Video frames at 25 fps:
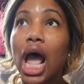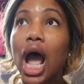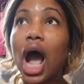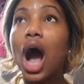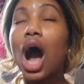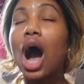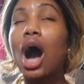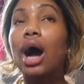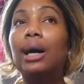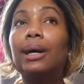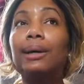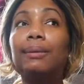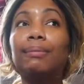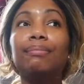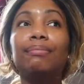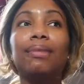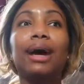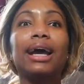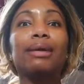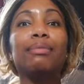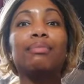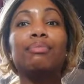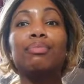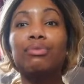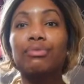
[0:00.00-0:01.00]

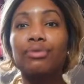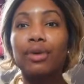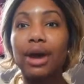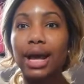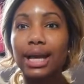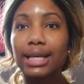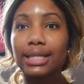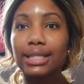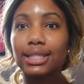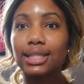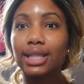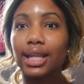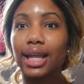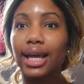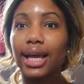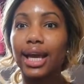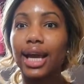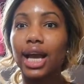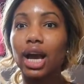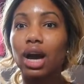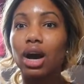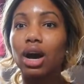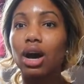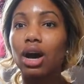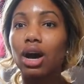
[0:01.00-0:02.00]
My breasts,
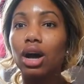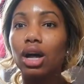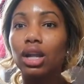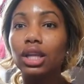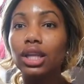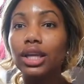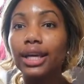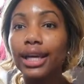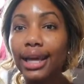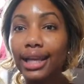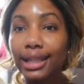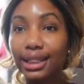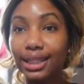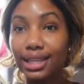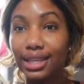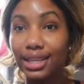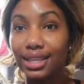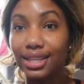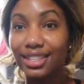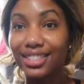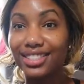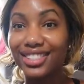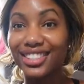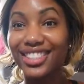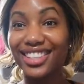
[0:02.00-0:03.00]
like look at
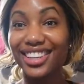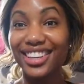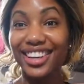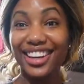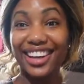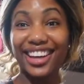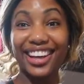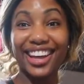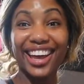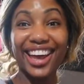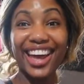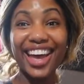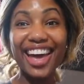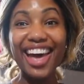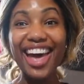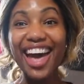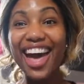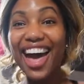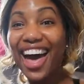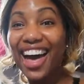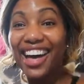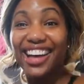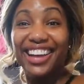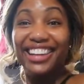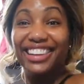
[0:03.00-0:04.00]
these. Look
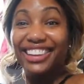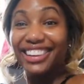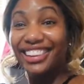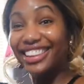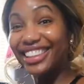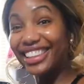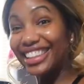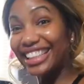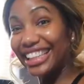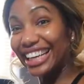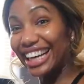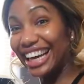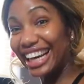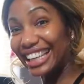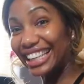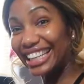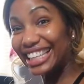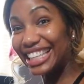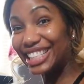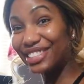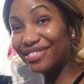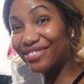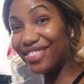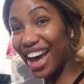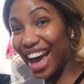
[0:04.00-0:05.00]
at
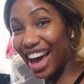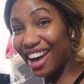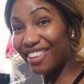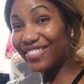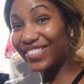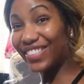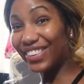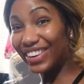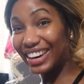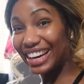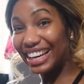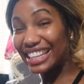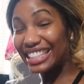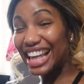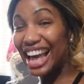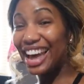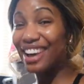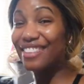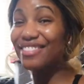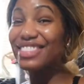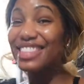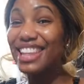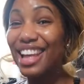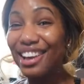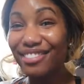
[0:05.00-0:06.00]
these
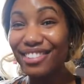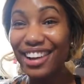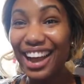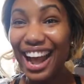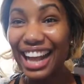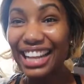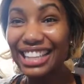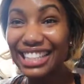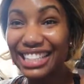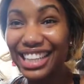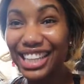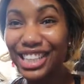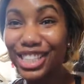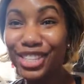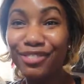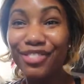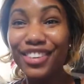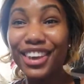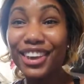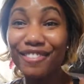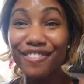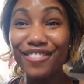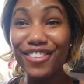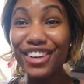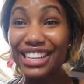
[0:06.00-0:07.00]
never had such
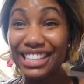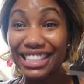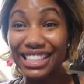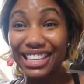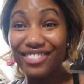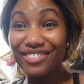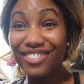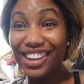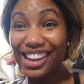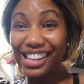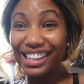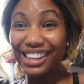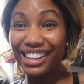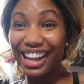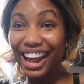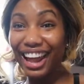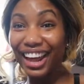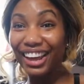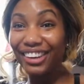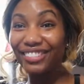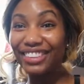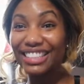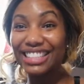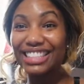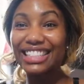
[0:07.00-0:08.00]
big breasts in my
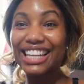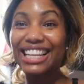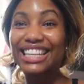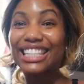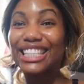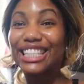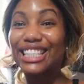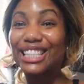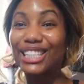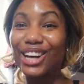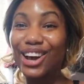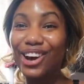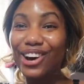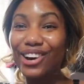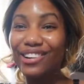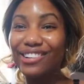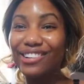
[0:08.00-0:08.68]
life. It's like so